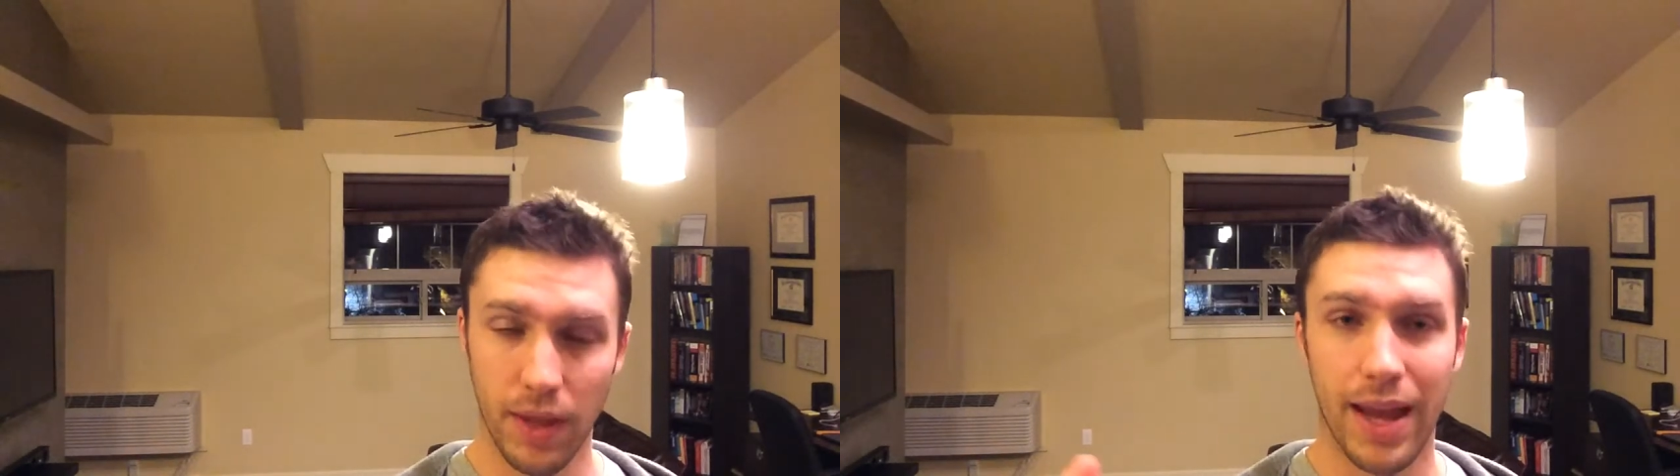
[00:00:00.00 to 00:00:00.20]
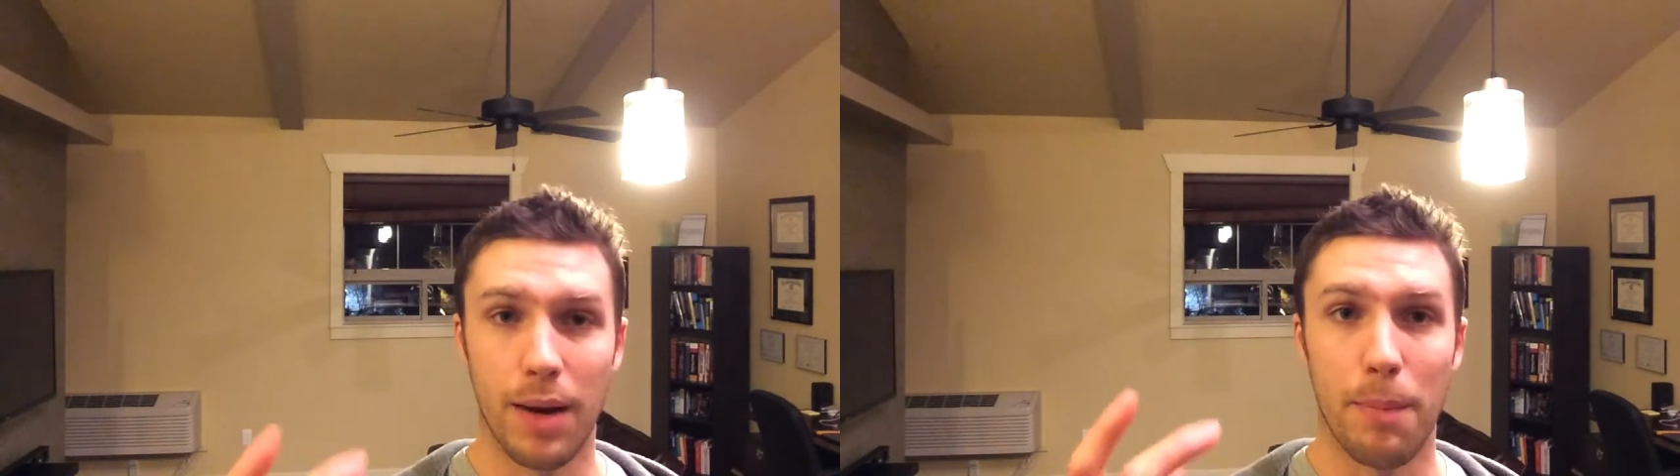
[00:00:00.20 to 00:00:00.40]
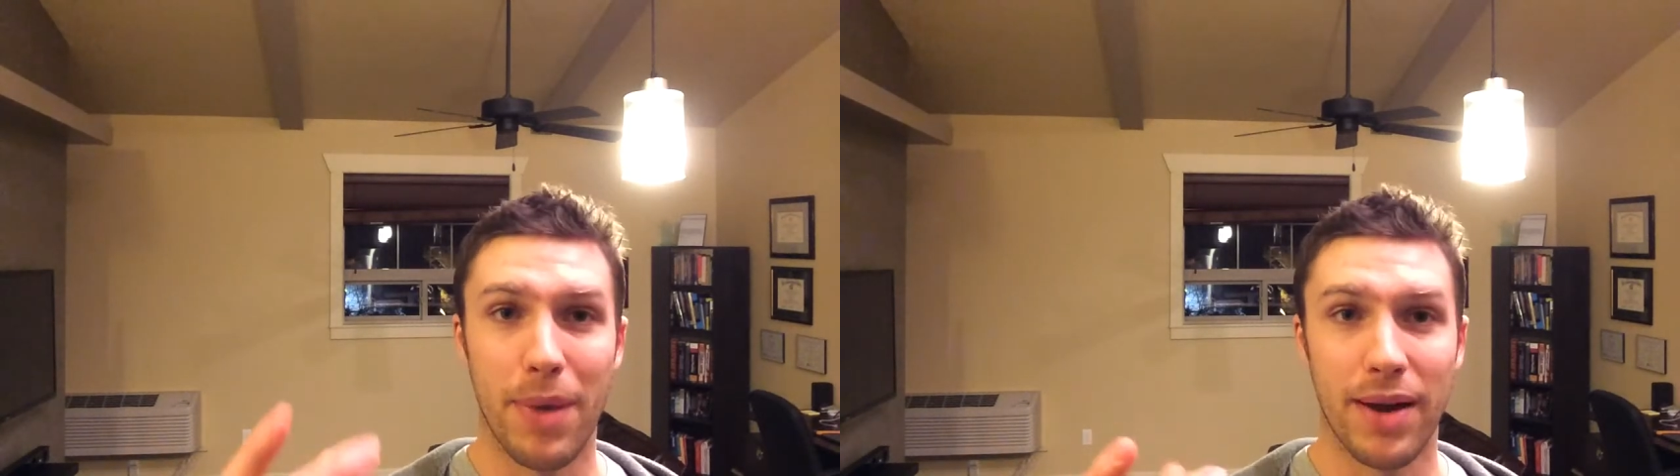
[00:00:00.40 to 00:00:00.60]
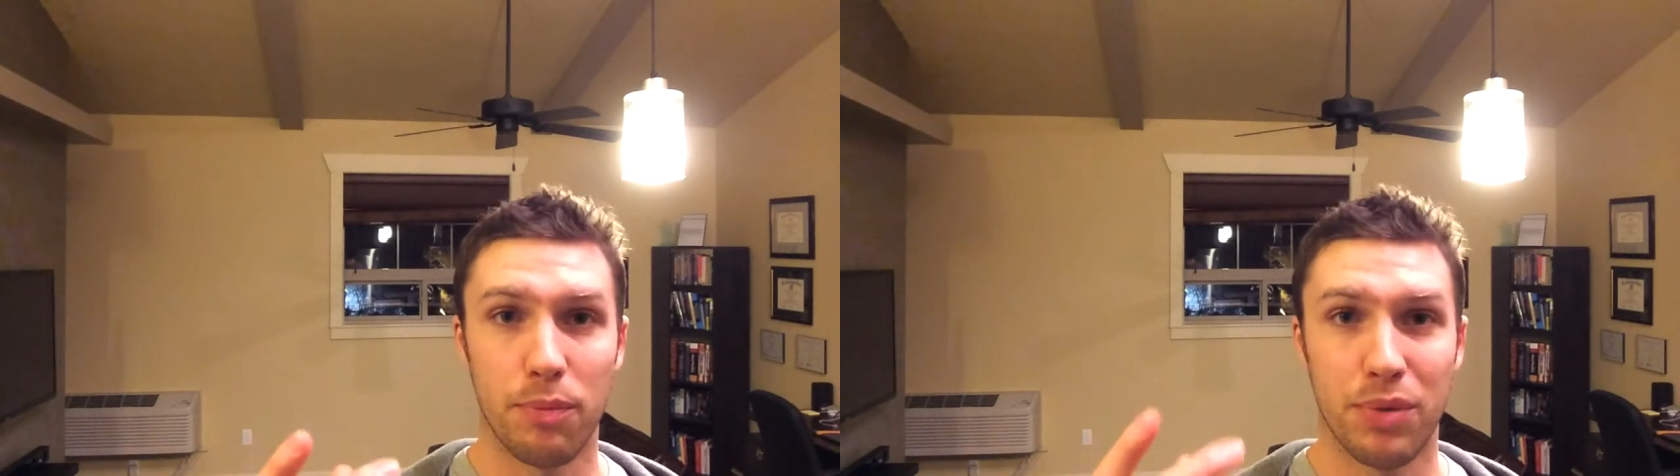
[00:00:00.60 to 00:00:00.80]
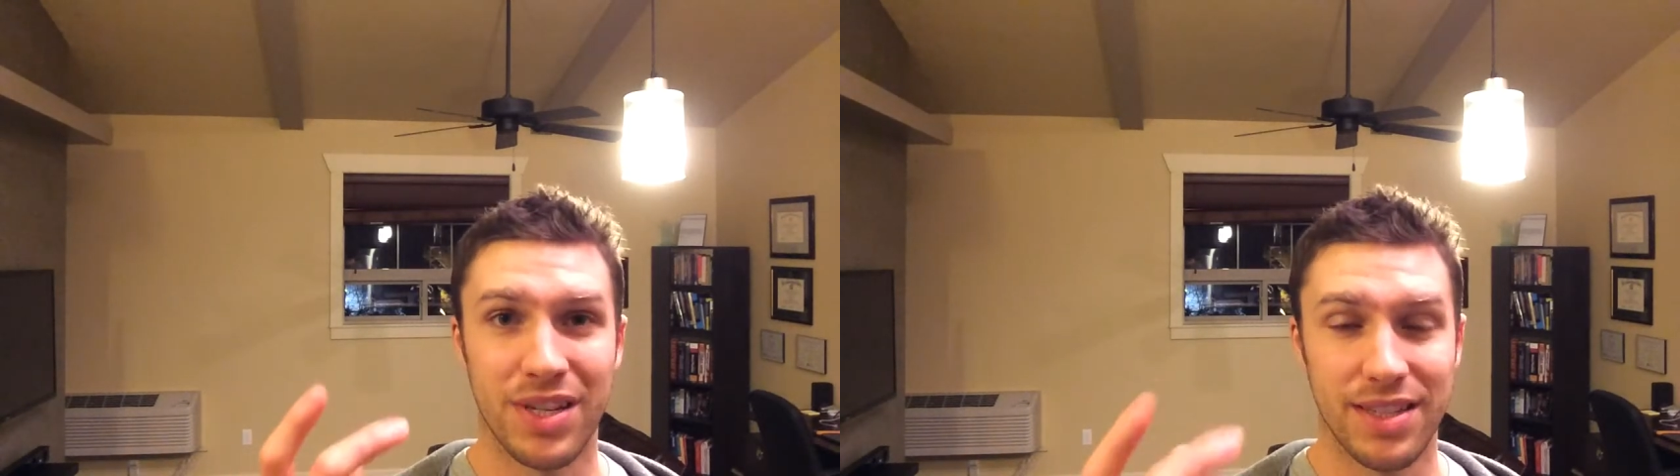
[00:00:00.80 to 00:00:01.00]
in a better
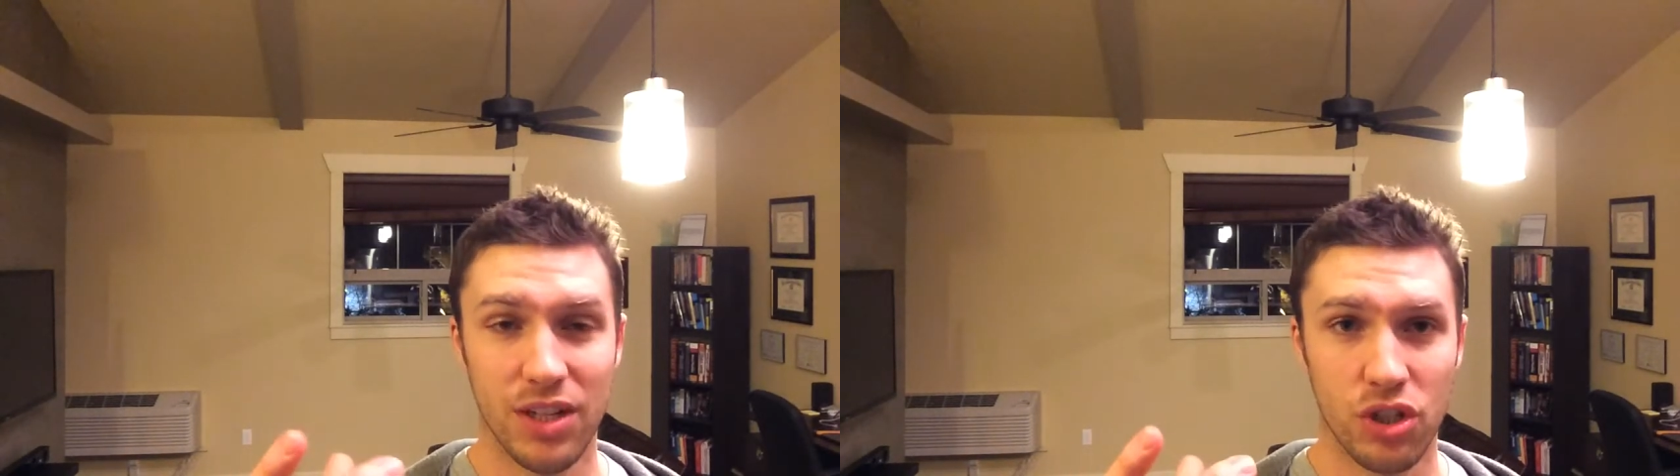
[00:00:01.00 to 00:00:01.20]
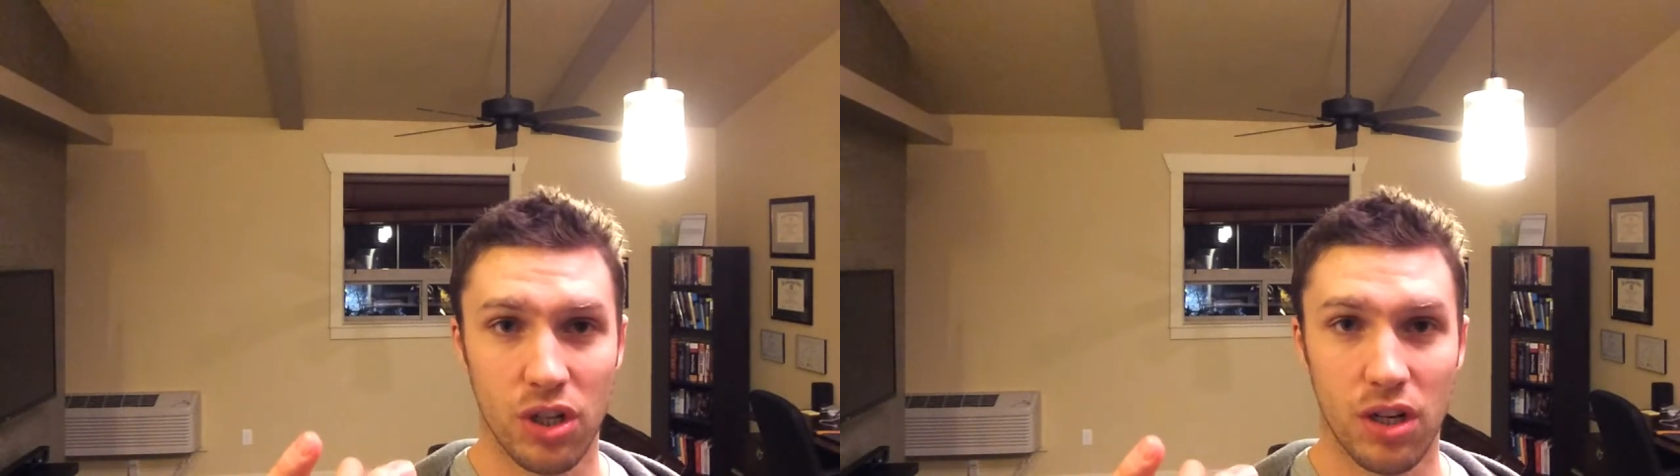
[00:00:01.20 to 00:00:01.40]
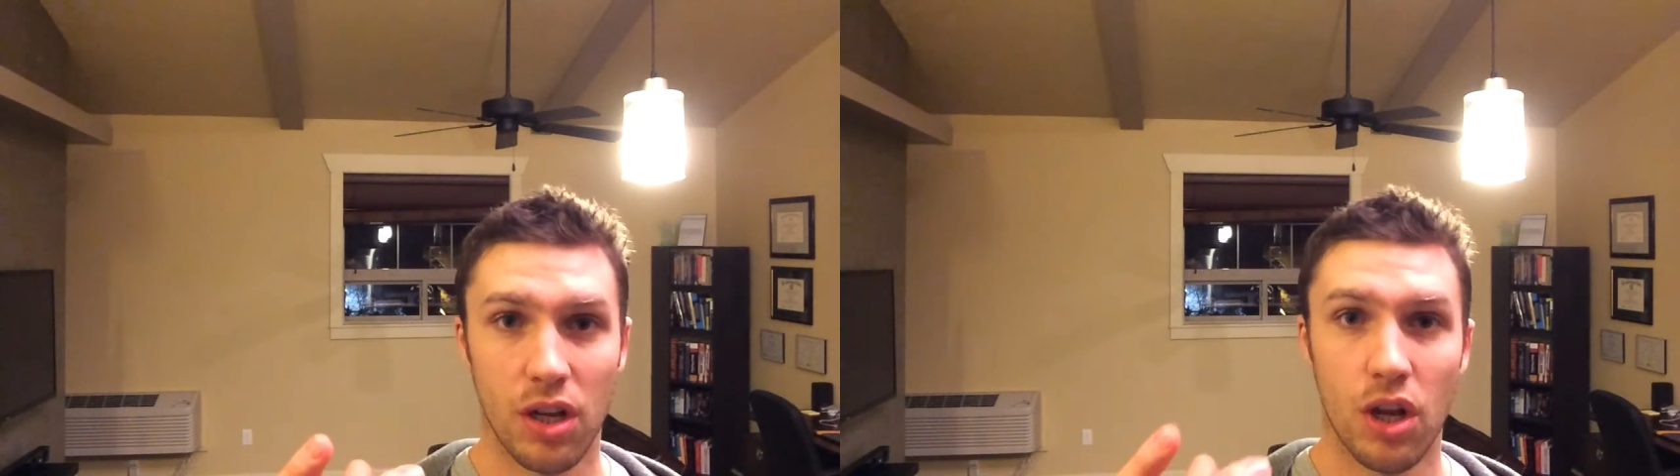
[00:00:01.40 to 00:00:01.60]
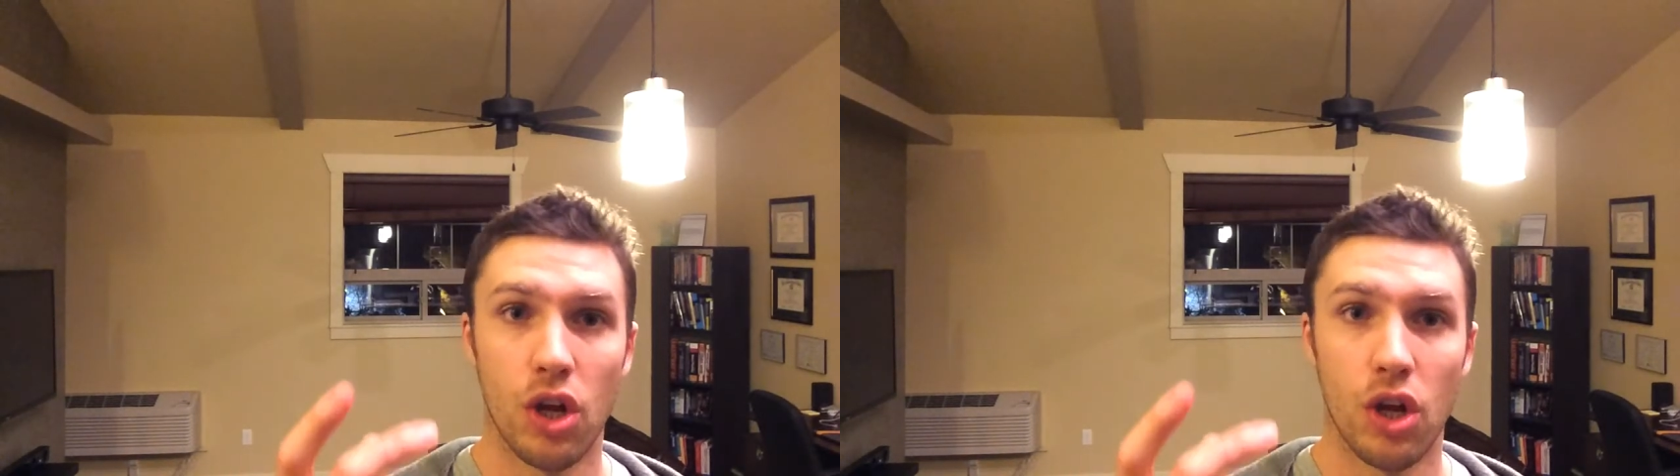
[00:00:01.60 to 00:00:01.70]
position